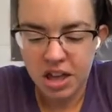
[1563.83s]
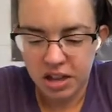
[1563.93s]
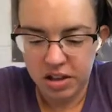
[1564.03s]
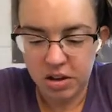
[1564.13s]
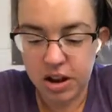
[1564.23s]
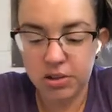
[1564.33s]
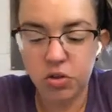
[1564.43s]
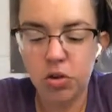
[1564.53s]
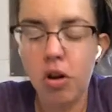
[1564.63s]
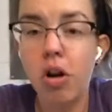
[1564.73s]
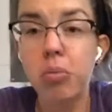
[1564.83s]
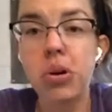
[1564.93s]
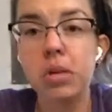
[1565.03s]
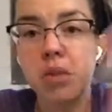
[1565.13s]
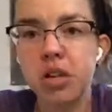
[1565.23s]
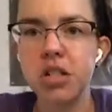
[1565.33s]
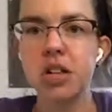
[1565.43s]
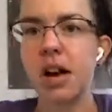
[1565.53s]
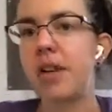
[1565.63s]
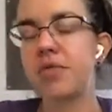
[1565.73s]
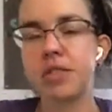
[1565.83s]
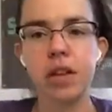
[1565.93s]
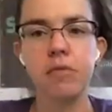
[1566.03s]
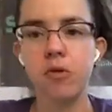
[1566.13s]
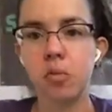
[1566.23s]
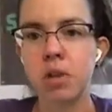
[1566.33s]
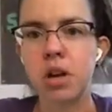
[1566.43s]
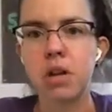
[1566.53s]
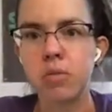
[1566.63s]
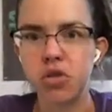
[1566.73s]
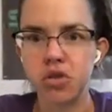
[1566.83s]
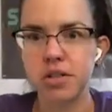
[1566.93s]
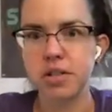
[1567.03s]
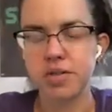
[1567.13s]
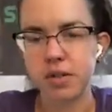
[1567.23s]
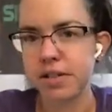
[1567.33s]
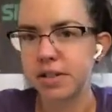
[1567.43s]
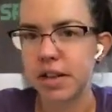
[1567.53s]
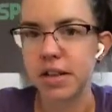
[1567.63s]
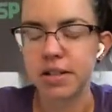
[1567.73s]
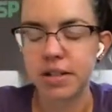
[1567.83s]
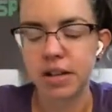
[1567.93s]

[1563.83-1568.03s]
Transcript: Okay, so they're all pretty much the same formula with just a different scent.